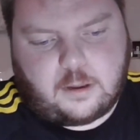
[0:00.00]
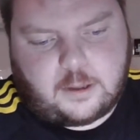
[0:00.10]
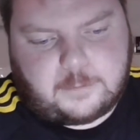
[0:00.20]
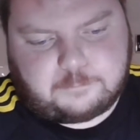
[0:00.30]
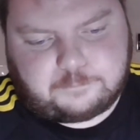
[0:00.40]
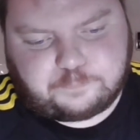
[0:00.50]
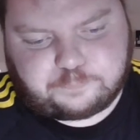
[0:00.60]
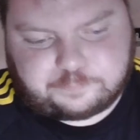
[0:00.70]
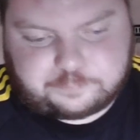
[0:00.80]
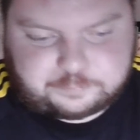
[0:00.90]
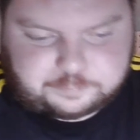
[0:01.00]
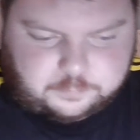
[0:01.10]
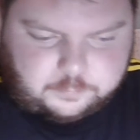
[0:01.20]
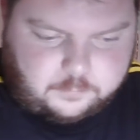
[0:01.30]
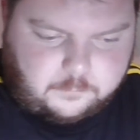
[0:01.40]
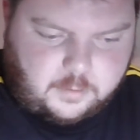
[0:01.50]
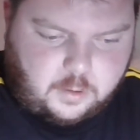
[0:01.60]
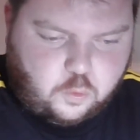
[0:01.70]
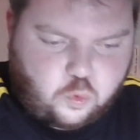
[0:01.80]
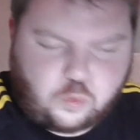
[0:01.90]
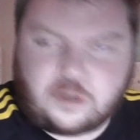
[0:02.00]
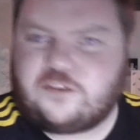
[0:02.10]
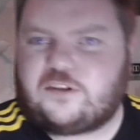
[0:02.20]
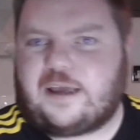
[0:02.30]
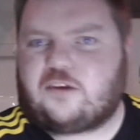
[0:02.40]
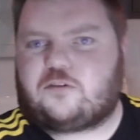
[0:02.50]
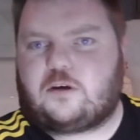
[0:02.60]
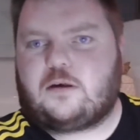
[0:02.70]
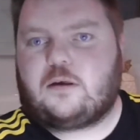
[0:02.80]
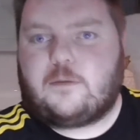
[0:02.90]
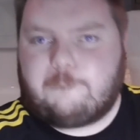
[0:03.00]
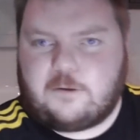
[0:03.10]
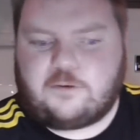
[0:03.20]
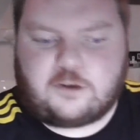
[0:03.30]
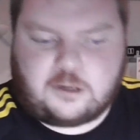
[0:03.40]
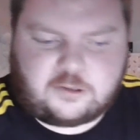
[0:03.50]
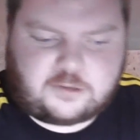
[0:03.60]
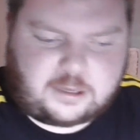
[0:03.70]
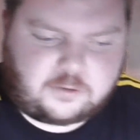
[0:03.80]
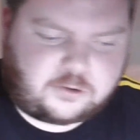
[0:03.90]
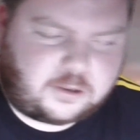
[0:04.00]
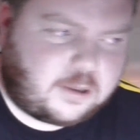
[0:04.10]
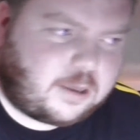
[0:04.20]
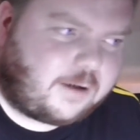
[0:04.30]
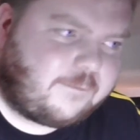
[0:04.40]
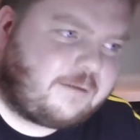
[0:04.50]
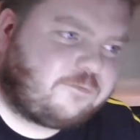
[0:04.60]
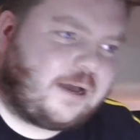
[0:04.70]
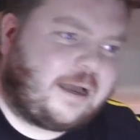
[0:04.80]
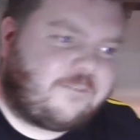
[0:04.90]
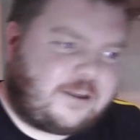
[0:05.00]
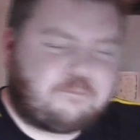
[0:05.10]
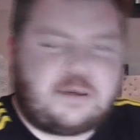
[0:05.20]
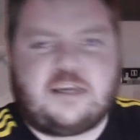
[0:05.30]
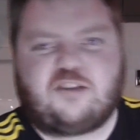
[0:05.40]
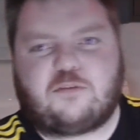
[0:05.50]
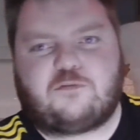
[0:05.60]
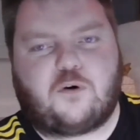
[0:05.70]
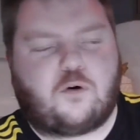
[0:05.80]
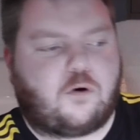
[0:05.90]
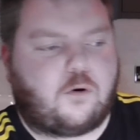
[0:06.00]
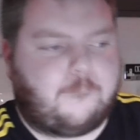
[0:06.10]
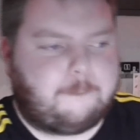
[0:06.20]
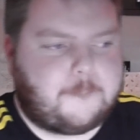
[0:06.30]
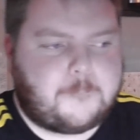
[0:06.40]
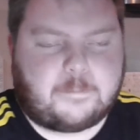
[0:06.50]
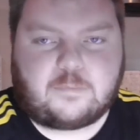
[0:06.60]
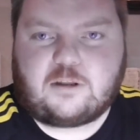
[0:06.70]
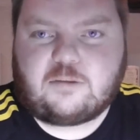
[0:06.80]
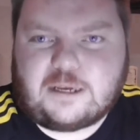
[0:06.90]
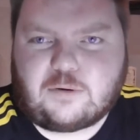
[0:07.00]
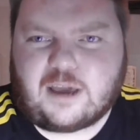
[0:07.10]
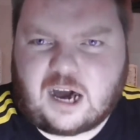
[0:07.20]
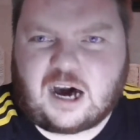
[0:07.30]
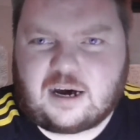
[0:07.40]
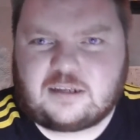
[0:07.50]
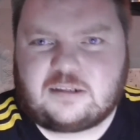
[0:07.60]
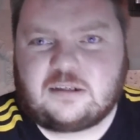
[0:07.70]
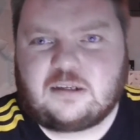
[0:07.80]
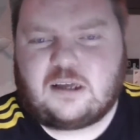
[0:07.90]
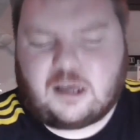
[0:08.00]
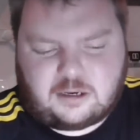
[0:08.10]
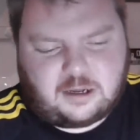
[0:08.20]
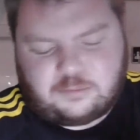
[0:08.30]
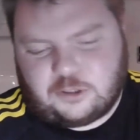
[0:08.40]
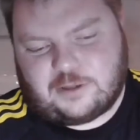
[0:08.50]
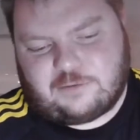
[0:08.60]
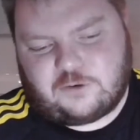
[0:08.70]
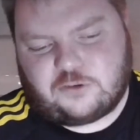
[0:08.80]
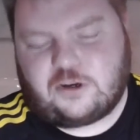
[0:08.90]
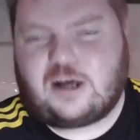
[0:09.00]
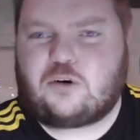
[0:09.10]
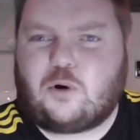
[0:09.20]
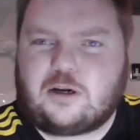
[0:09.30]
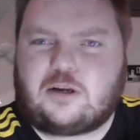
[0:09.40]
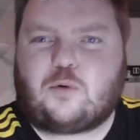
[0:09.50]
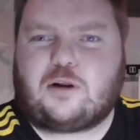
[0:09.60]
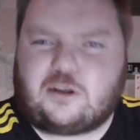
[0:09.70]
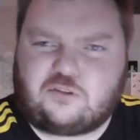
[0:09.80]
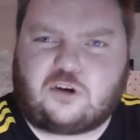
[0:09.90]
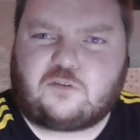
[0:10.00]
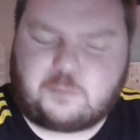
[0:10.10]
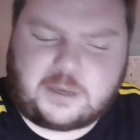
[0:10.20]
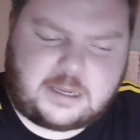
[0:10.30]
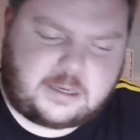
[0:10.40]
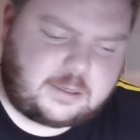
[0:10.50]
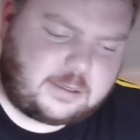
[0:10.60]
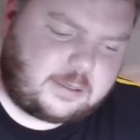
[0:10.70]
Ooh, nice texture. There is a nice texture. I have had beans before, but they've been quite hard, and I'm not that fussed on it. I quite like a soft bean.